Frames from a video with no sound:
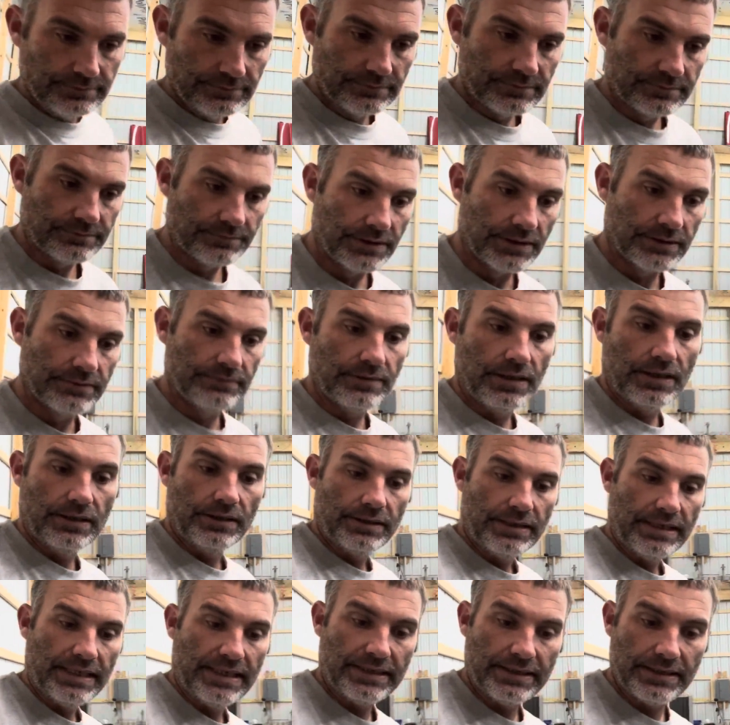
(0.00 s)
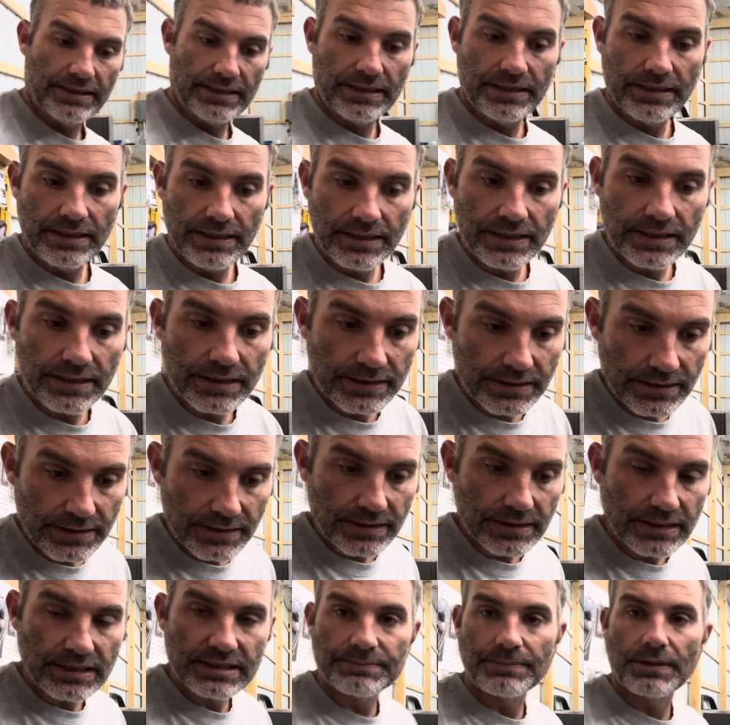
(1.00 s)
But other than that,
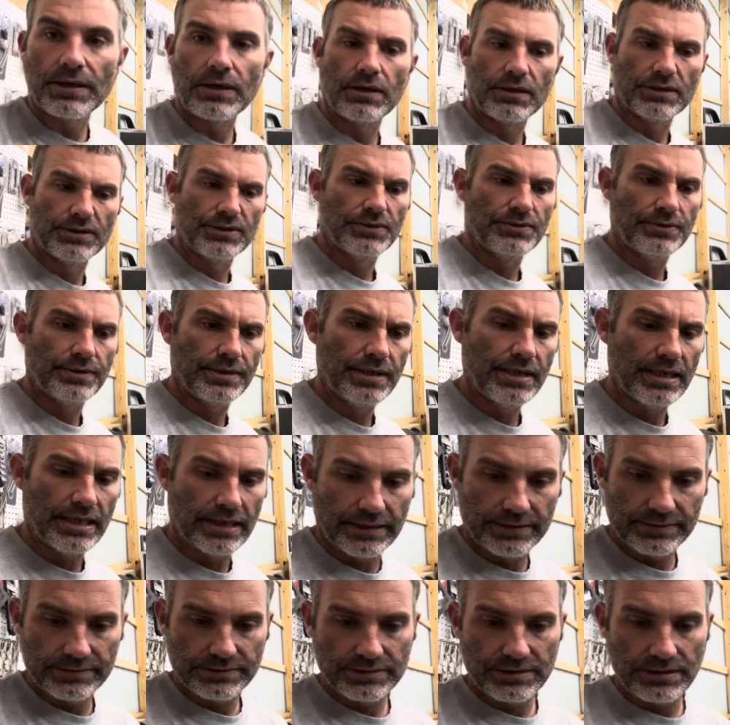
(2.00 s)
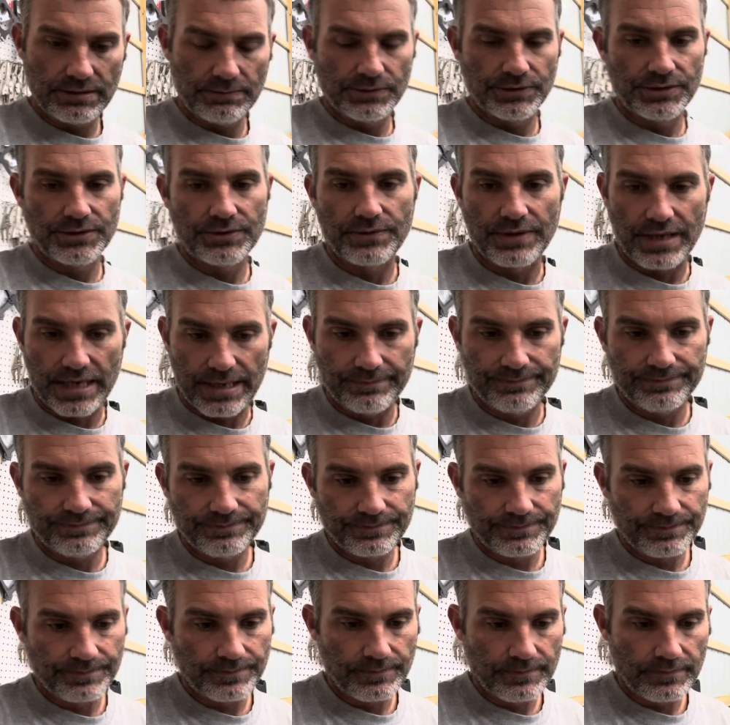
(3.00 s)
that's about all I can do today. So I'm gonna do
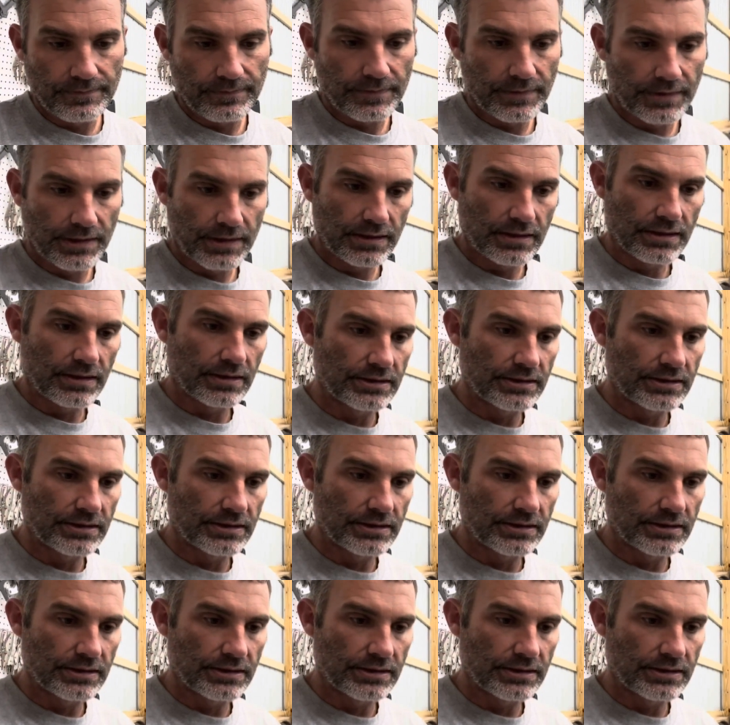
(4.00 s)
that, because